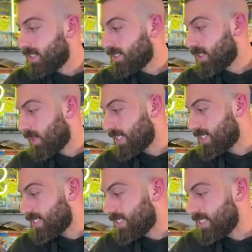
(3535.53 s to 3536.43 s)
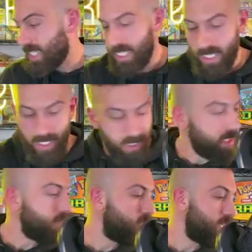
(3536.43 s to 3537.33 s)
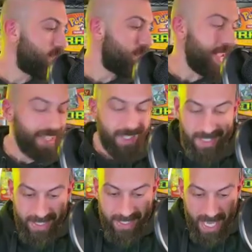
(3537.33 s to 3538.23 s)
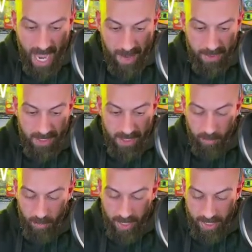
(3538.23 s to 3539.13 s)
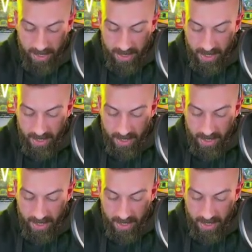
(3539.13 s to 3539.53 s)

So let's see if we can make this happen, Sabrina's